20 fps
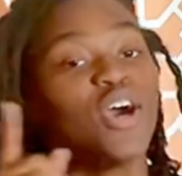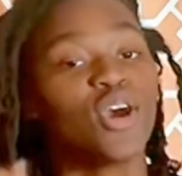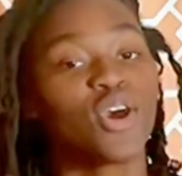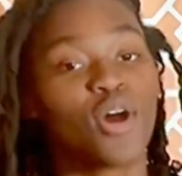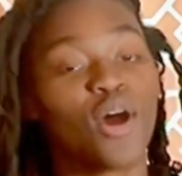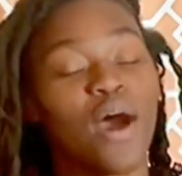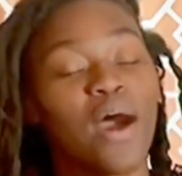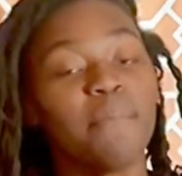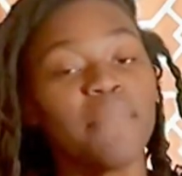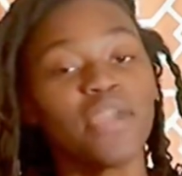
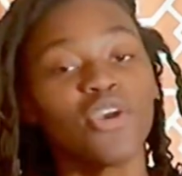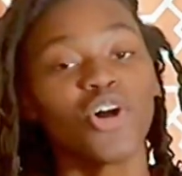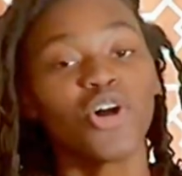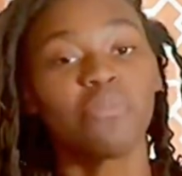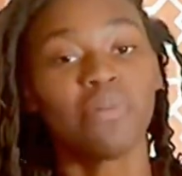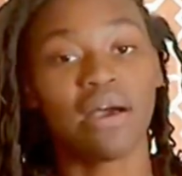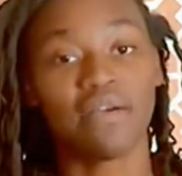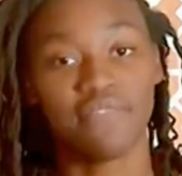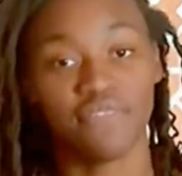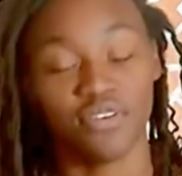Call me on
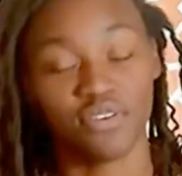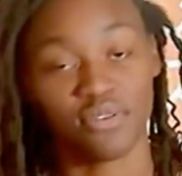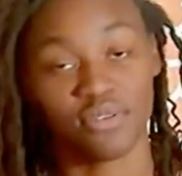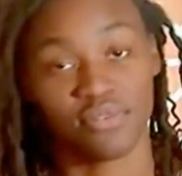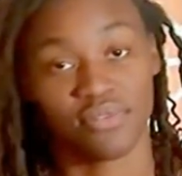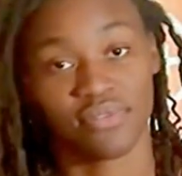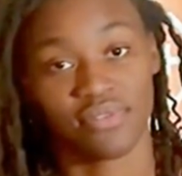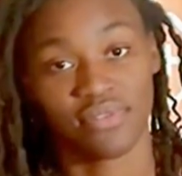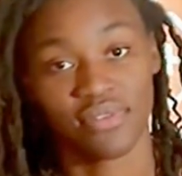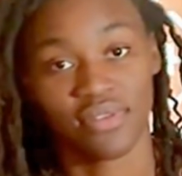my
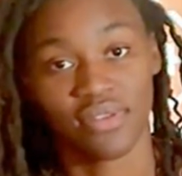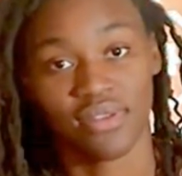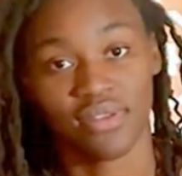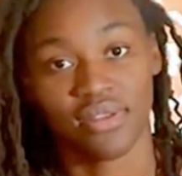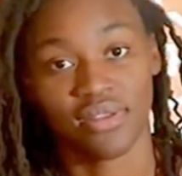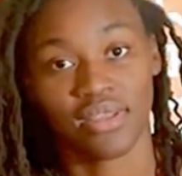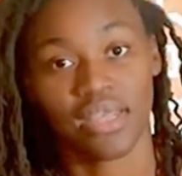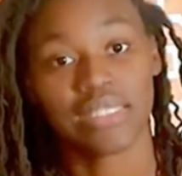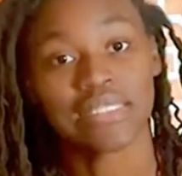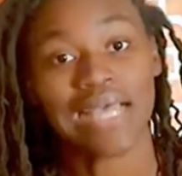phone.
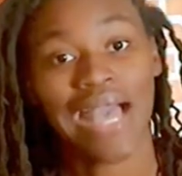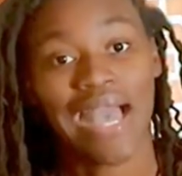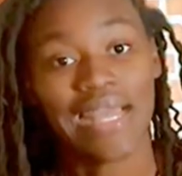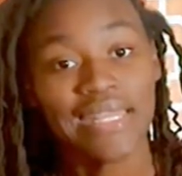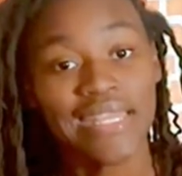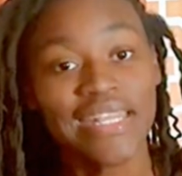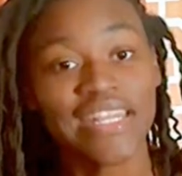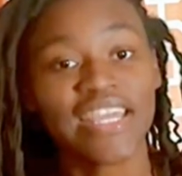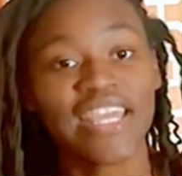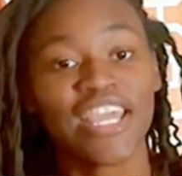Because I
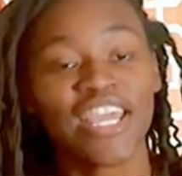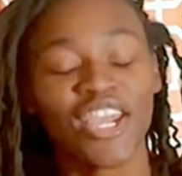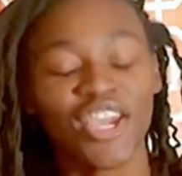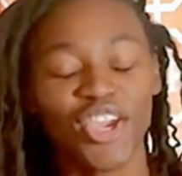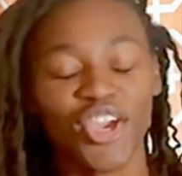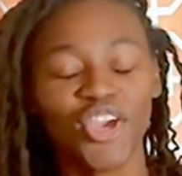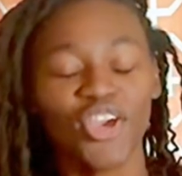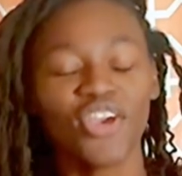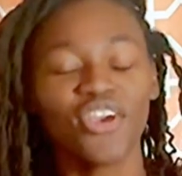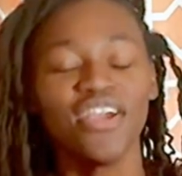need to
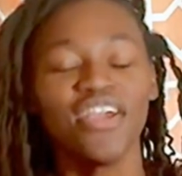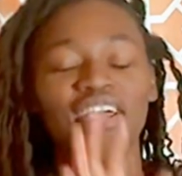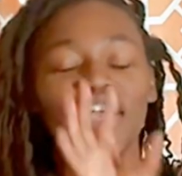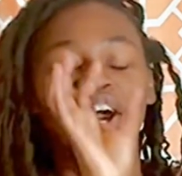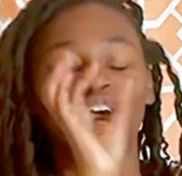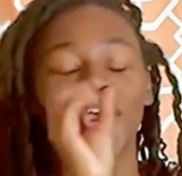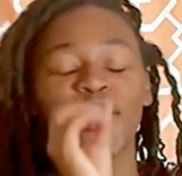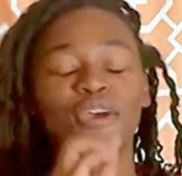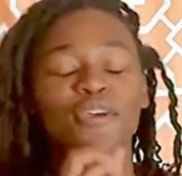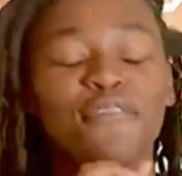hear
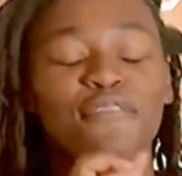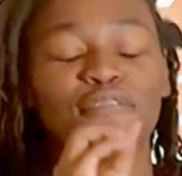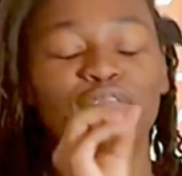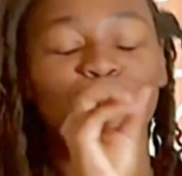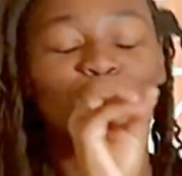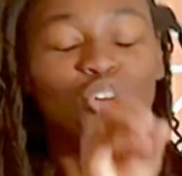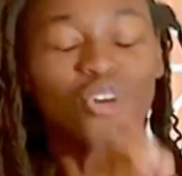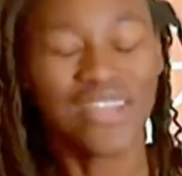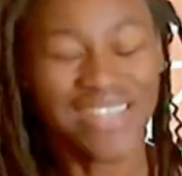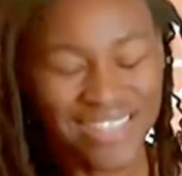her
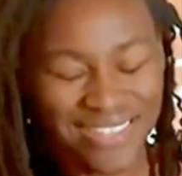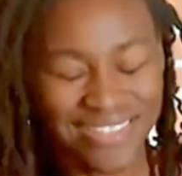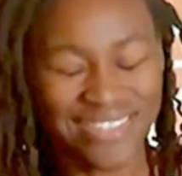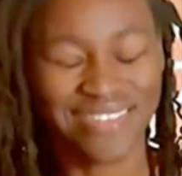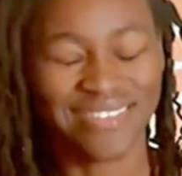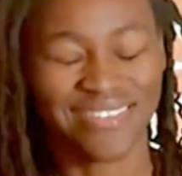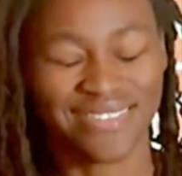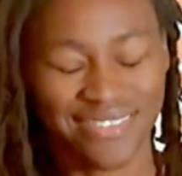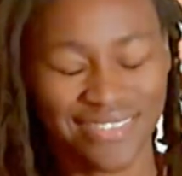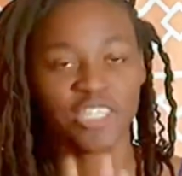
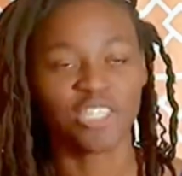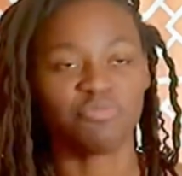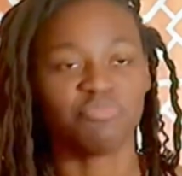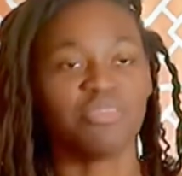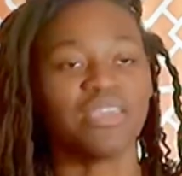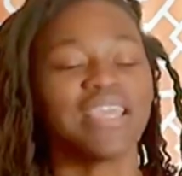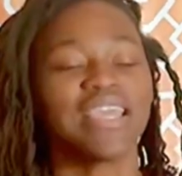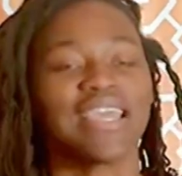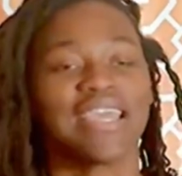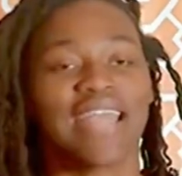voice,
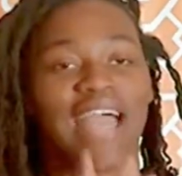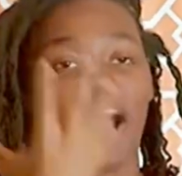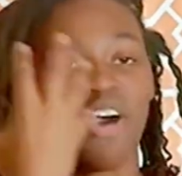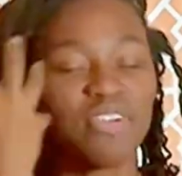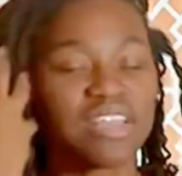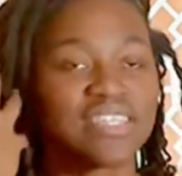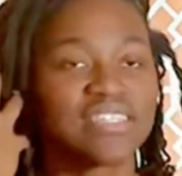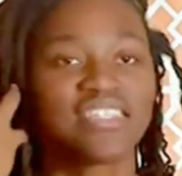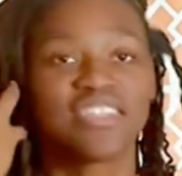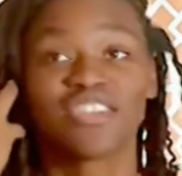speak it
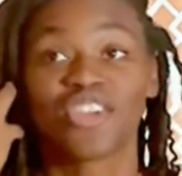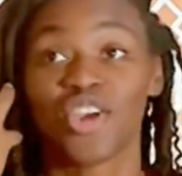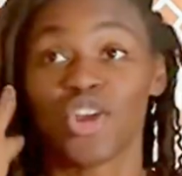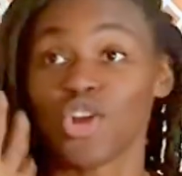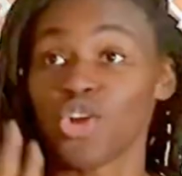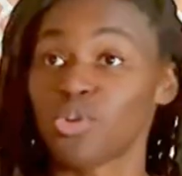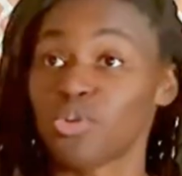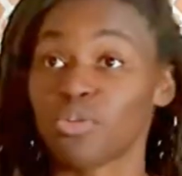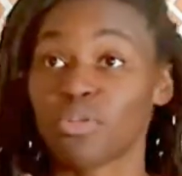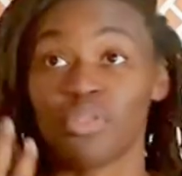out into the
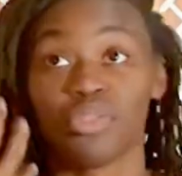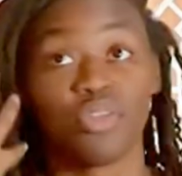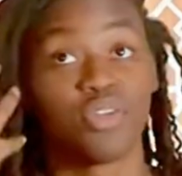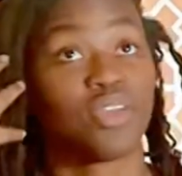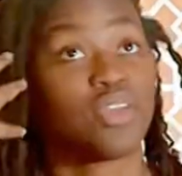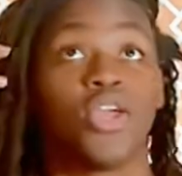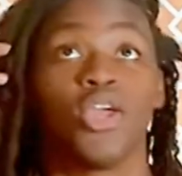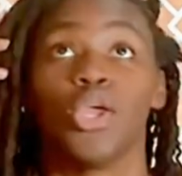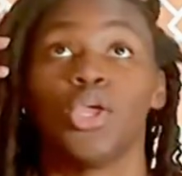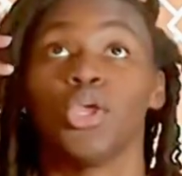
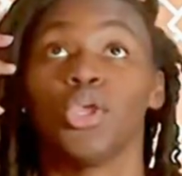earth.